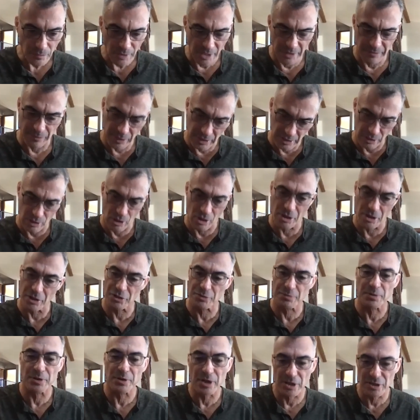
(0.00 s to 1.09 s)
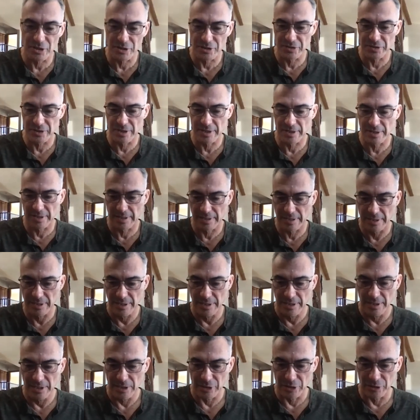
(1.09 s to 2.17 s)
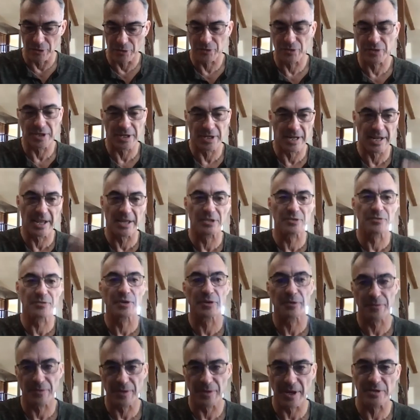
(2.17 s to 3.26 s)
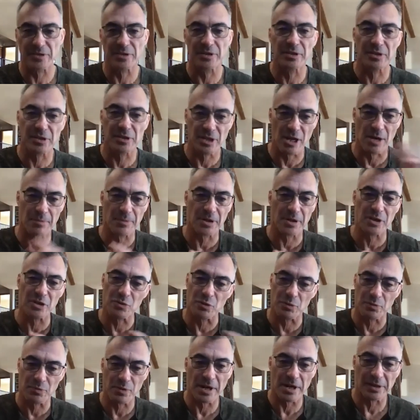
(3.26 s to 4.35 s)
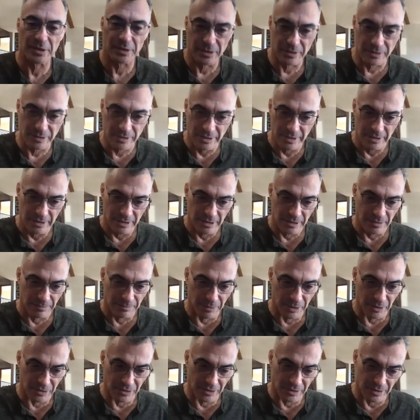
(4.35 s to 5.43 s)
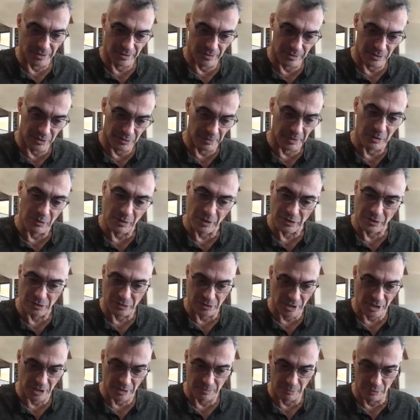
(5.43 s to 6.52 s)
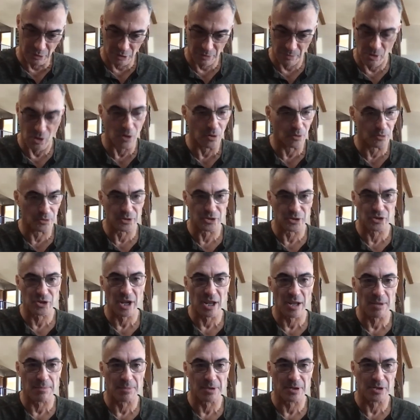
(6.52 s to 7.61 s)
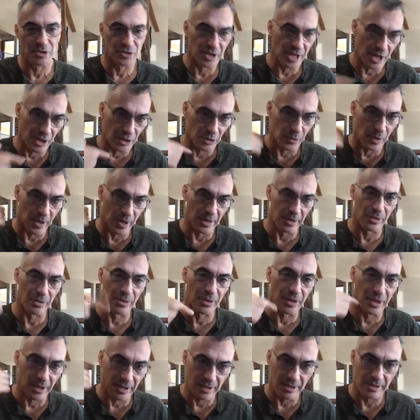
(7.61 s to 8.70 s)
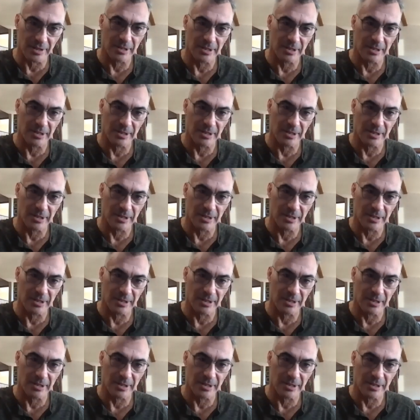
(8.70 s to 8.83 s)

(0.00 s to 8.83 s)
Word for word: and very large productions that used enhanced vfx in the combination with practical but speed racer kind of put them all to shame because now you had to think